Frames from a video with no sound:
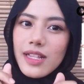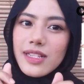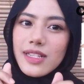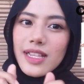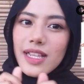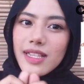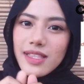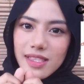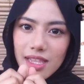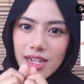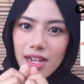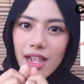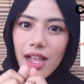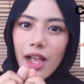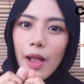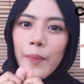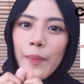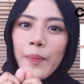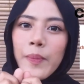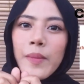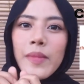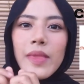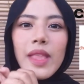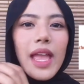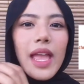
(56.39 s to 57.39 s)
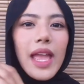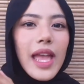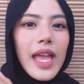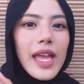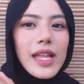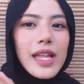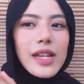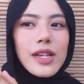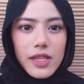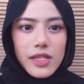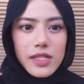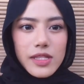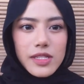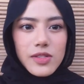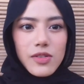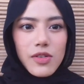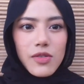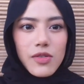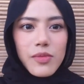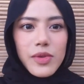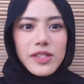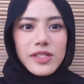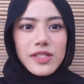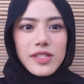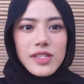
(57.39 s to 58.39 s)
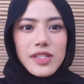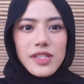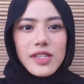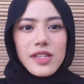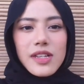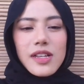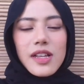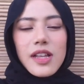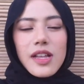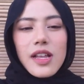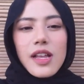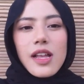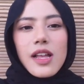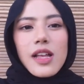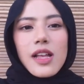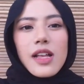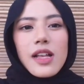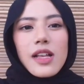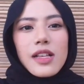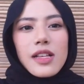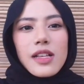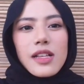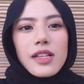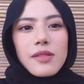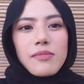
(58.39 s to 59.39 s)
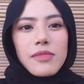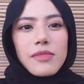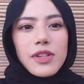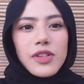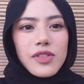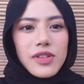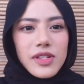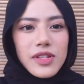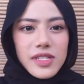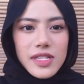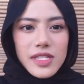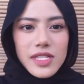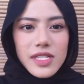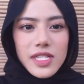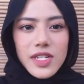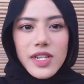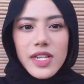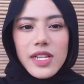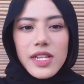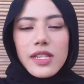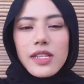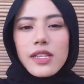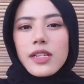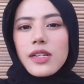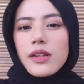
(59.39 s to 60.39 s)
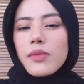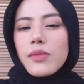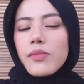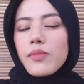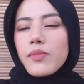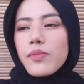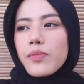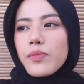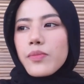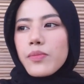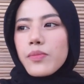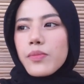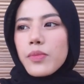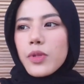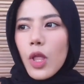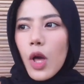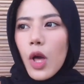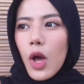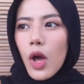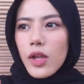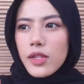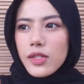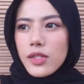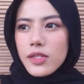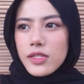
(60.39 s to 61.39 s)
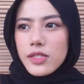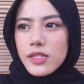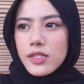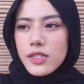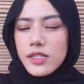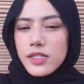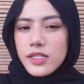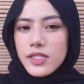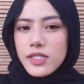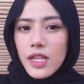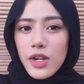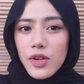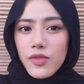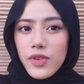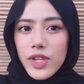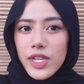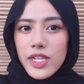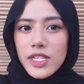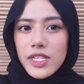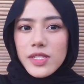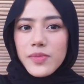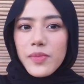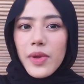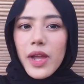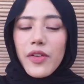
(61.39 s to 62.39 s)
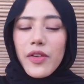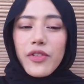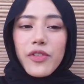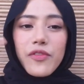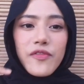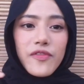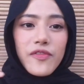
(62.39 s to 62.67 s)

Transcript: cantik lah. So bezanya mineral sunscreen dia block the sun rays by